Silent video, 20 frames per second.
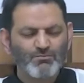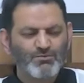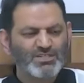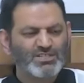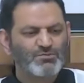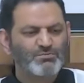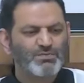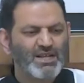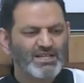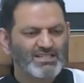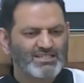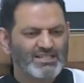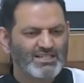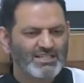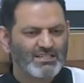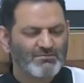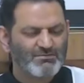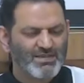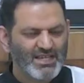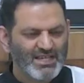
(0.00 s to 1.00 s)
which
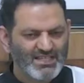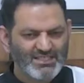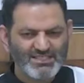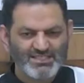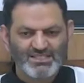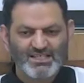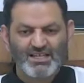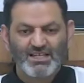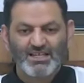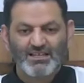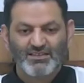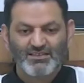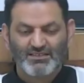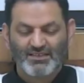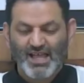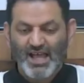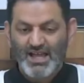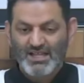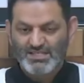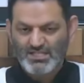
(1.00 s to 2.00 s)
basically means
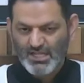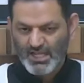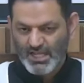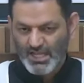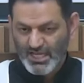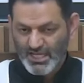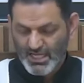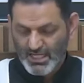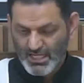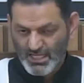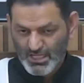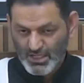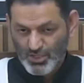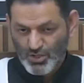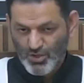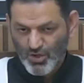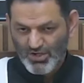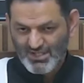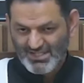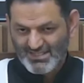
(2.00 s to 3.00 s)
that he
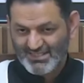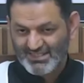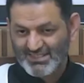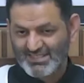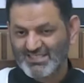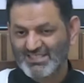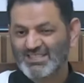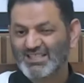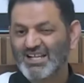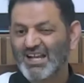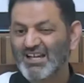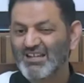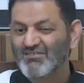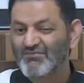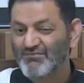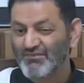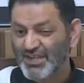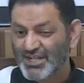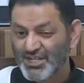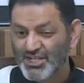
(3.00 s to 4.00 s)
got this
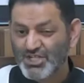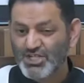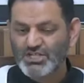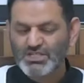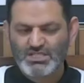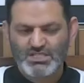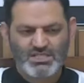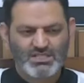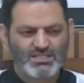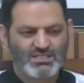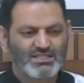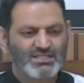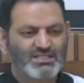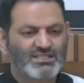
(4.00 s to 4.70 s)
conviction,